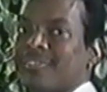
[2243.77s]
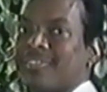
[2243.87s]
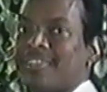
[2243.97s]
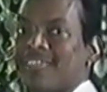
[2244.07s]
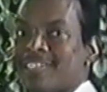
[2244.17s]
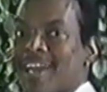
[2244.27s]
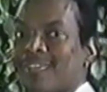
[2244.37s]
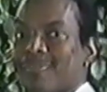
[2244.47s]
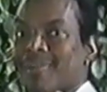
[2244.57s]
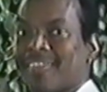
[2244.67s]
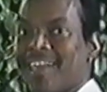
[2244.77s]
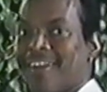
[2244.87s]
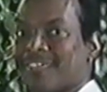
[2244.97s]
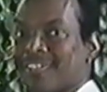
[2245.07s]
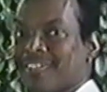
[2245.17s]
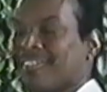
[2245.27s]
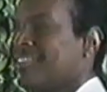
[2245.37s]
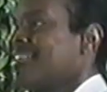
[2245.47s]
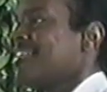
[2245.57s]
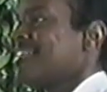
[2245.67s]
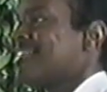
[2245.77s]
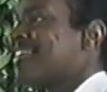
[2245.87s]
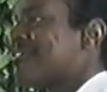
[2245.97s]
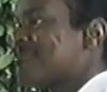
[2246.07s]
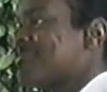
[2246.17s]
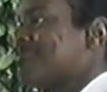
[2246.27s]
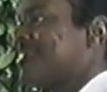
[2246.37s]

leaving town a month after the other people